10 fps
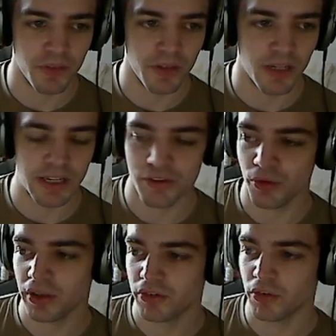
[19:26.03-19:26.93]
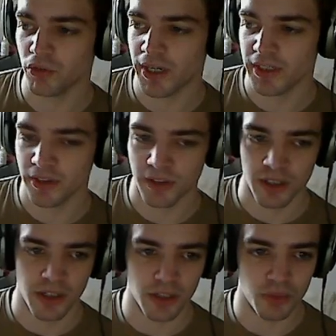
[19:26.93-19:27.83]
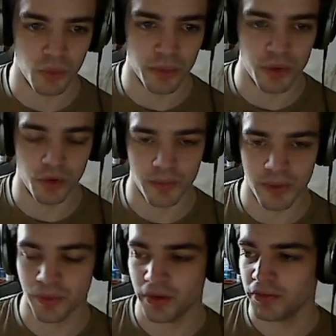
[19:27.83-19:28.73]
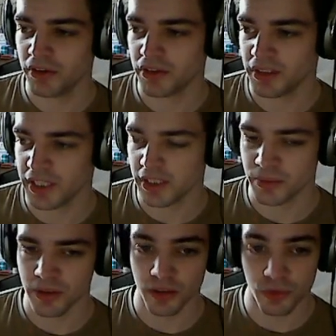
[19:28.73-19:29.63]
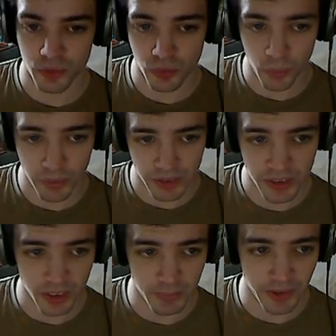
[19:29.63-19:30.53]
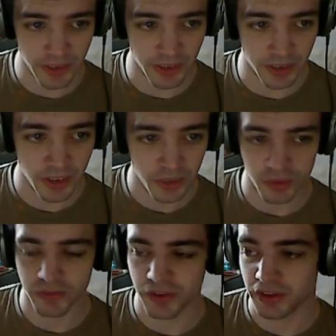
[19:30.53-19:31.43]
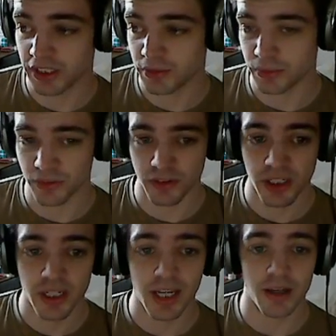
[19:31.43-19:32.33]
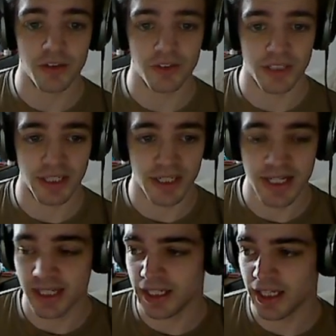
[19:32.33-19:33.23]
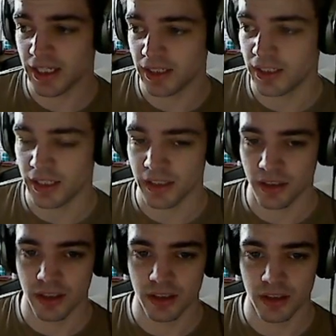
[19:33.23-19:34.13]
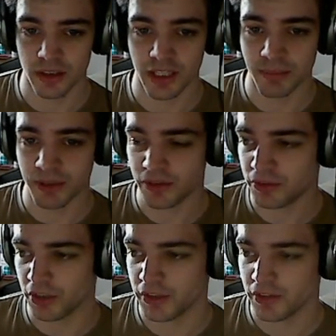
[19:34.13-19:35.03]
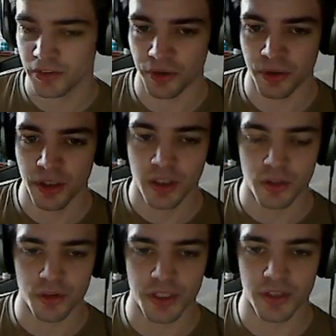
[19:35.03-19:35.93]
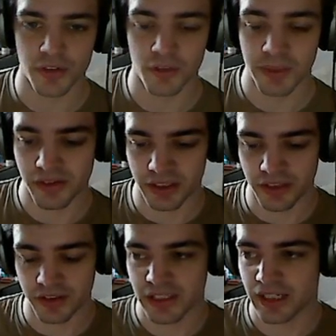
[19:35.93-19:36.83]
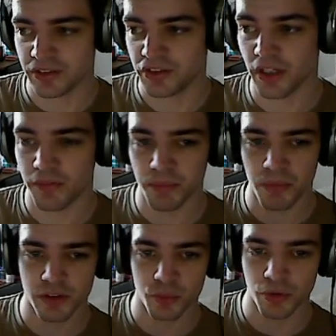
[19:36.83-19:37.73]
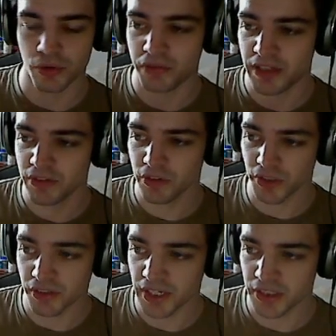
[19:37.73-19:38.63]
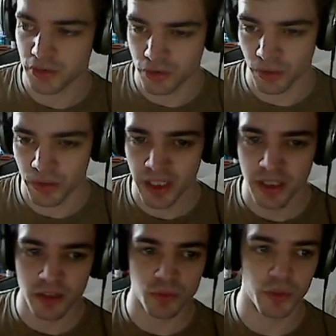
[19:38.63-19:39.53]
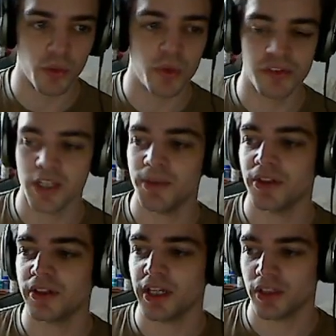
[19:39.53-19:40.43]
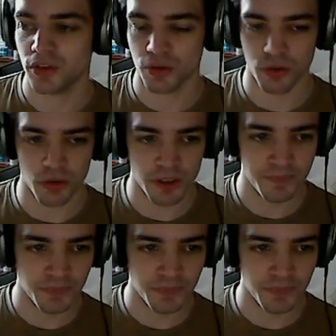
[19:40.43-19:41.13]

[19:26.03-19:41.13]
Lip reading: it's not as direct as what we're talking about with an efficient engagement, because what we're thinking about here with efficient engagements is getting a net gain in damage, right? So basically the stacks shift much more in your favor, so you can take control, because we're always aiming to take control, right?